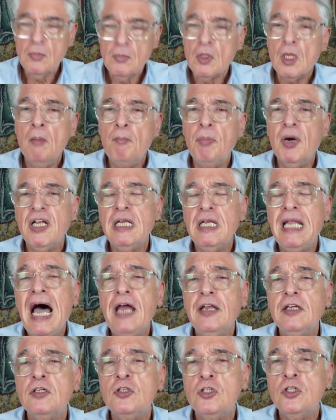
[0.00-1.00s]
but not
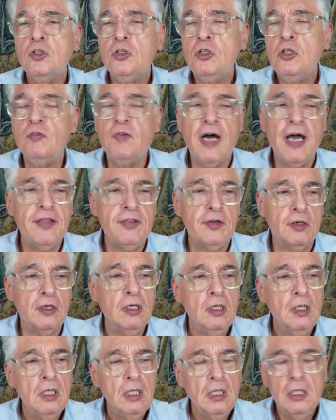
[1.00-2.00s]
until you've either
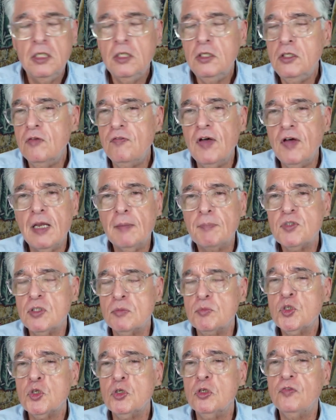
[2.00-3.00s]
developed some
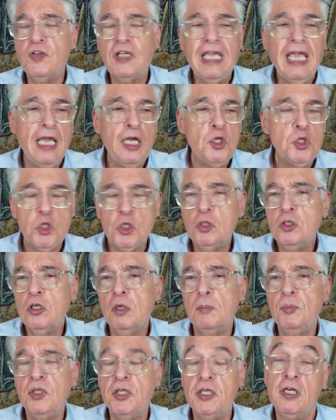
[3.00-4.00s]
certification,
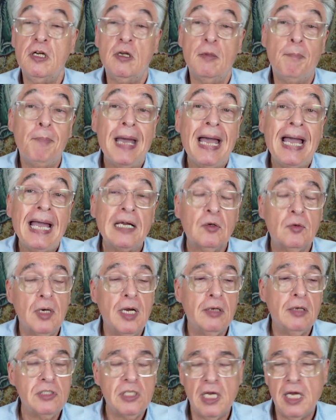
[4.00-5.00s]
completed a
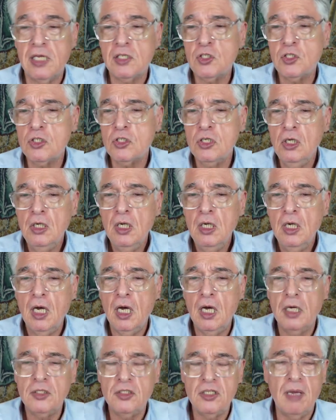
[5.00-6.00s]
background test,
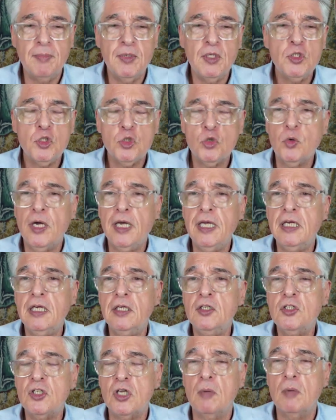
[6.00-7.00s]
demonstrated
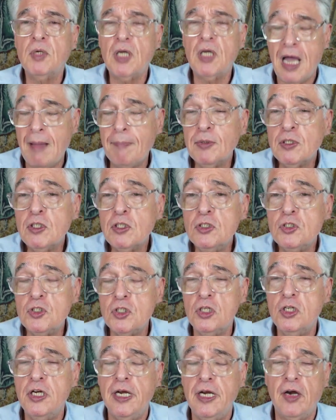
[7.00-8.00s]
some competence in
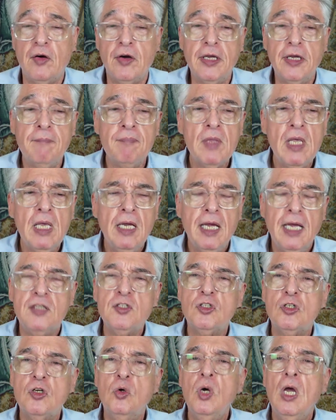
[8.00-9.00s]
an area. And
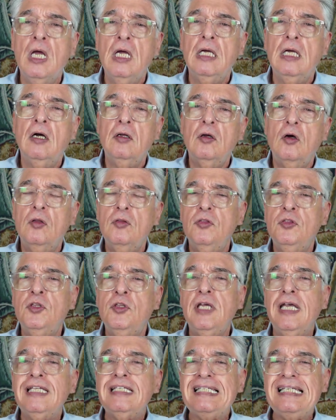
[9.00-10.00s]
so
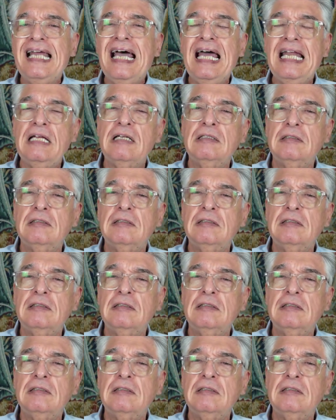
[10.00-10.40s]
it's not